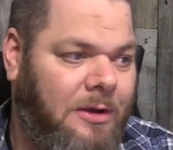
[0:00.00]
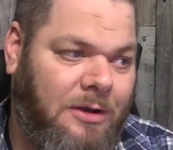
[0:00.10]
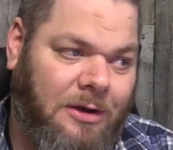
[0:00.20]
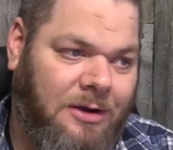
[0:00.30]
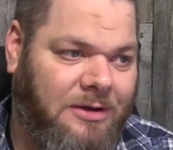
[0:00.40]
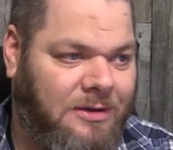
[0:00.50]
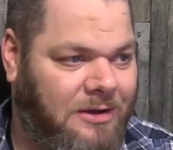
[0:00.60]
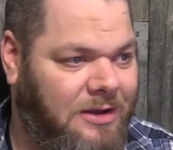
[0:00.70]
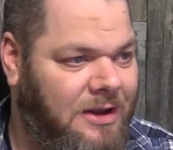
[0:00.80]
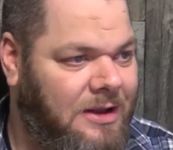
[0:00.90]
oh,
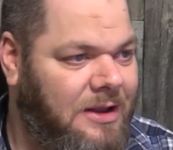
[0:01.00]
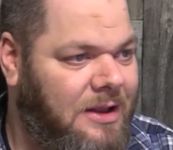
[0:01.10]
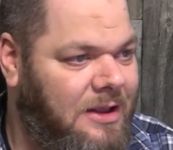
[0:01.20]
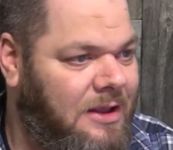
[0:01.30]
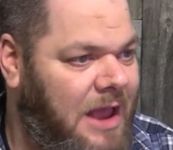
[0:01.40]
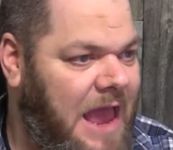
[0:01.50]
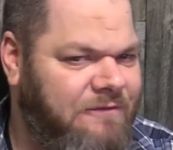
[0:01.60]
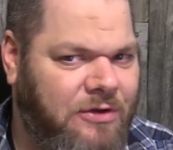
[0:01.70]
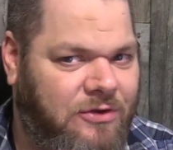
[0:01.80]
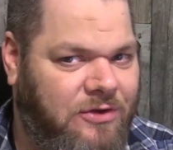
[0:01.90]

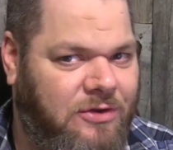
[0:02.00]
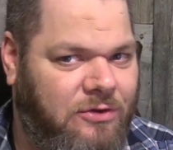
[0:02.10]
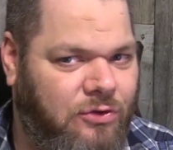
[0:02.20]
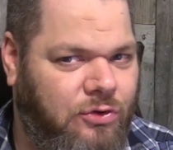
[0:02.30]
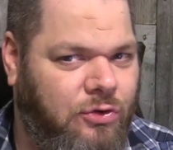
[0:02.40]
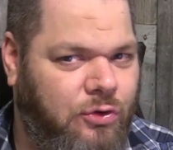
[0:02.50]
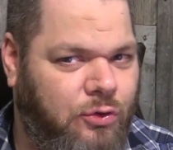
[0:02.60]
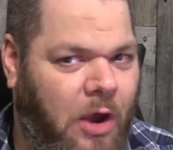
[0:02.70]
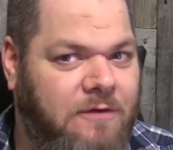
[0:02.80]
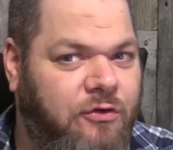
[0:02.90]
I've
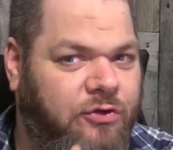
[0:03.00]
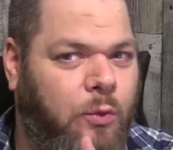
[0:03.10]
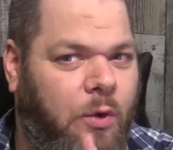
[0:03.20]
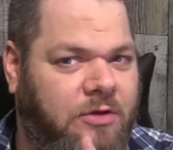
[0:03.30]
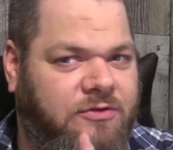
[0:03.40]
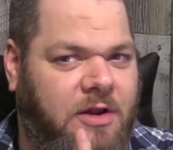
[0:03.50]
used it once,